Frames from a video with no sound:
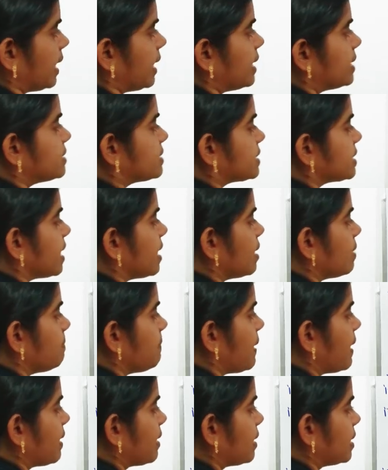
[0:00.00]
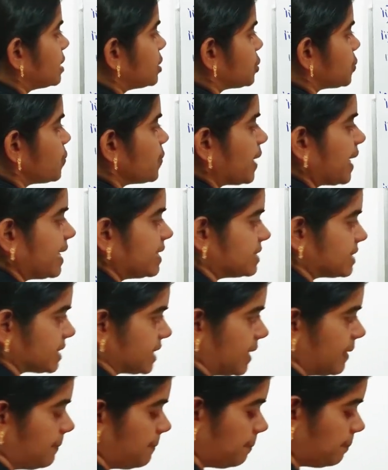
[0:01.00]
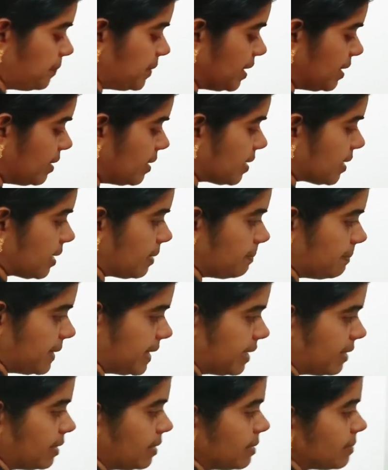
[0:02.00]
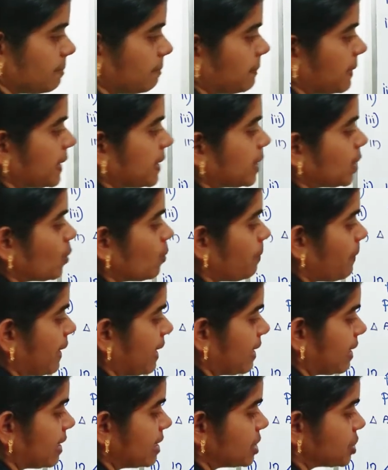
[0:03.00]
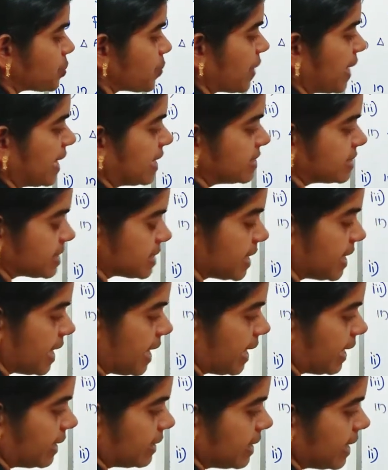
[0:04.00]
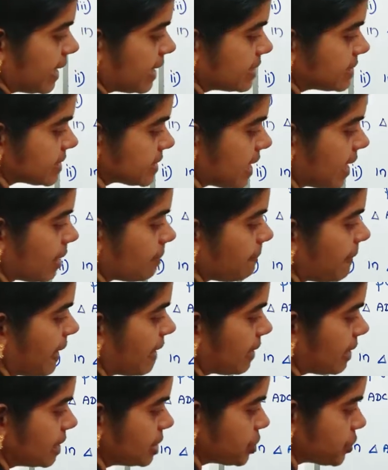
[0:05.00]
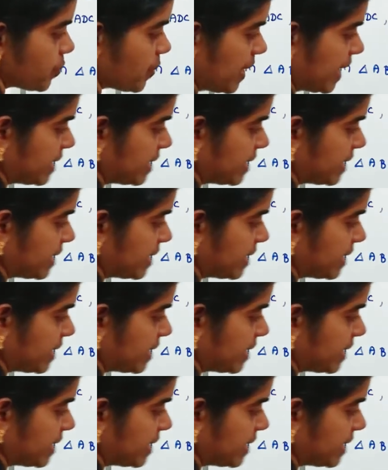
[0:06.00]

SR parallel to AC. Compare PQ parallel to AC and SR parallel to